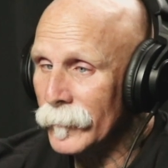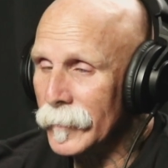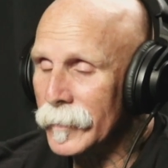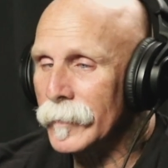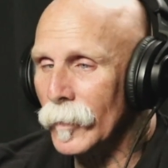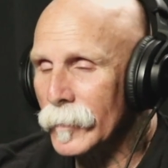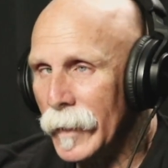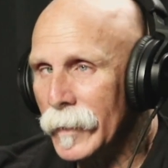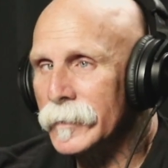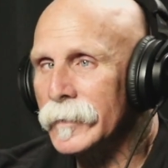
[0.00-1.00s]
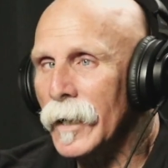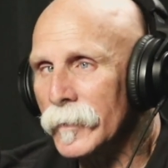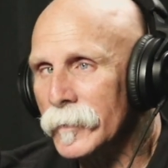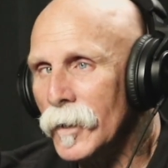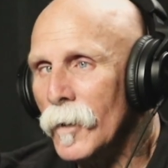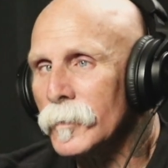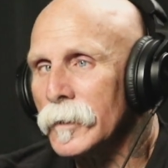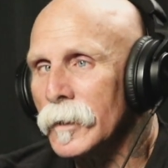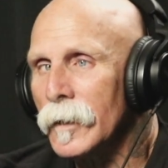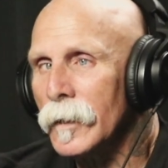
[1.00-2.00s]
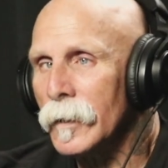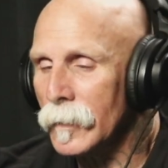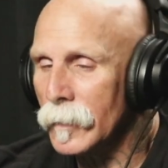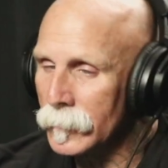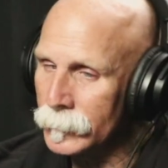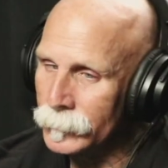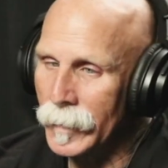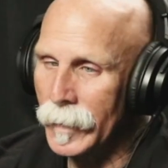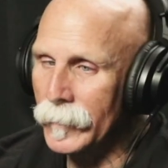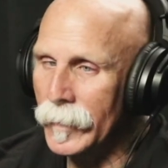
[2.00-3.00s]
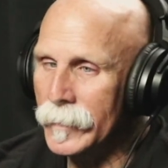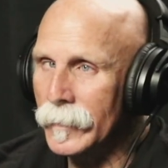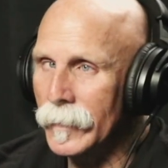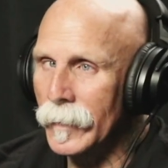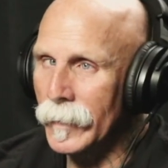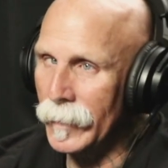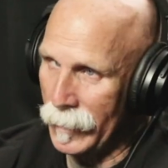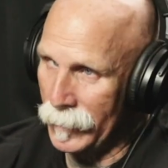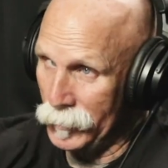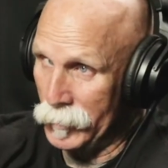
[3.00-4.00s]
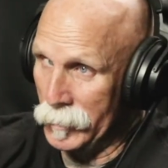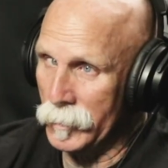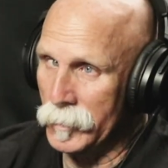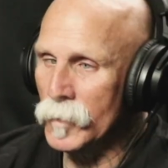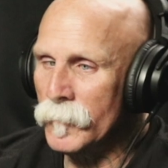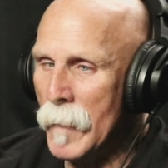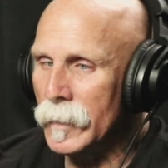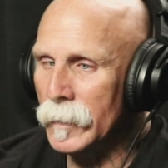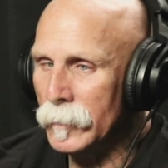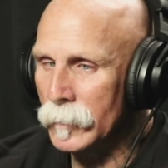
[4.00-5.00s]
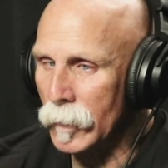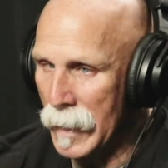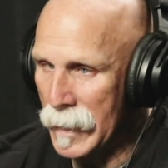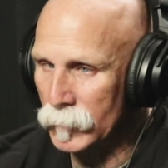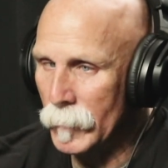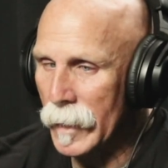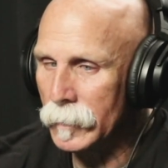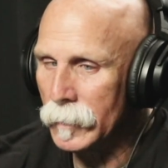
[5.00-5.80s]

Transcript: She said, okay, let's see how this goes. And then you've met her, Greg's met her.